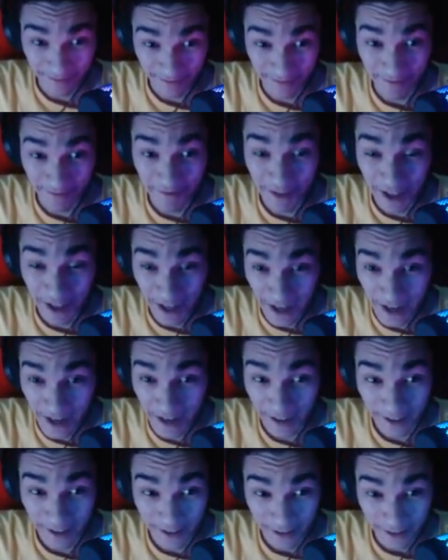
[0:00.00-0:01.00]
Yeah.
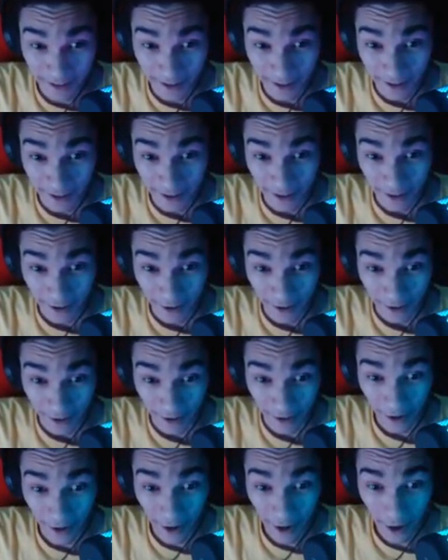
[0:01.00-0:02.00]

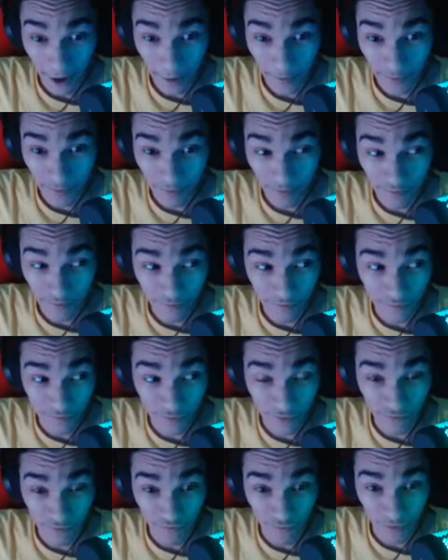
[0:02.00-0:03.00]
Um,
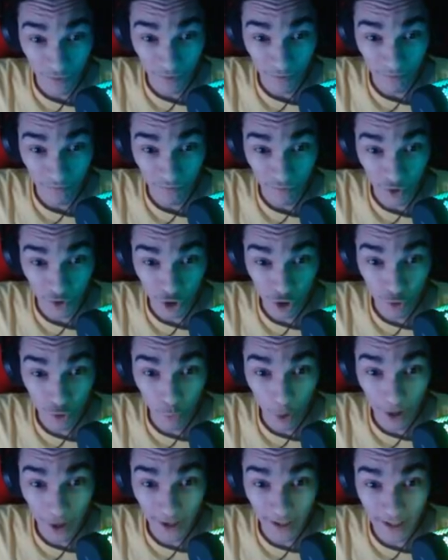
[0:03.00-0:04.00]
just
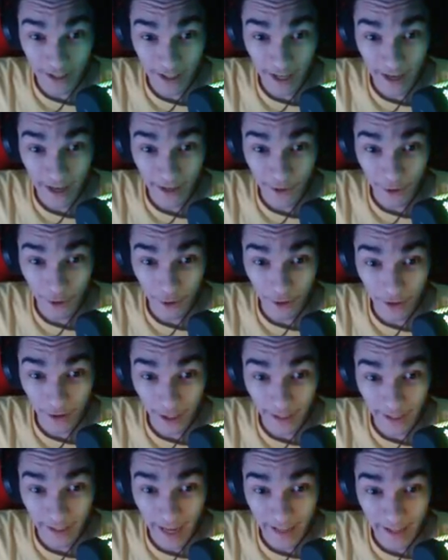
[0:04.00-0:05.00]
wanted to say you look
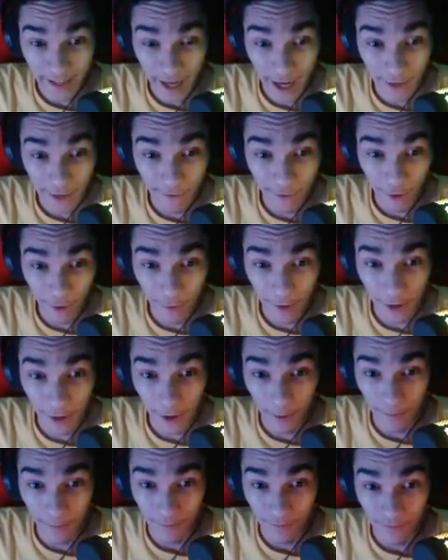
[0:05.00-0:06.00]
like that guy from
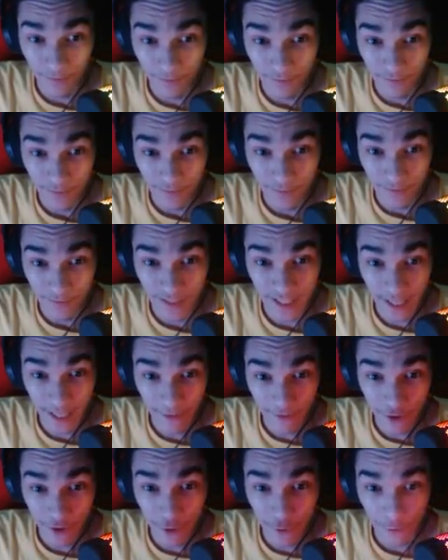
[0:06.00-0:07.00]
um,
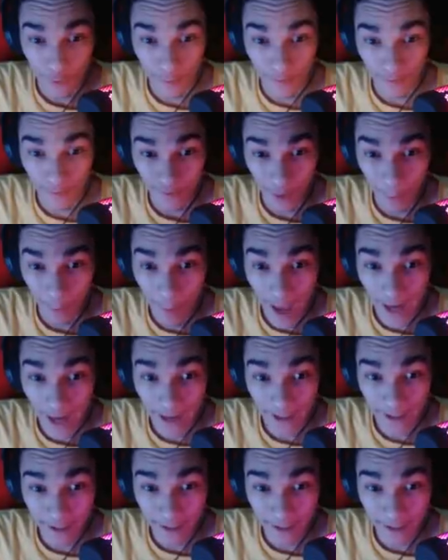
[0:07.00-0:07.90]
TF2, the medic.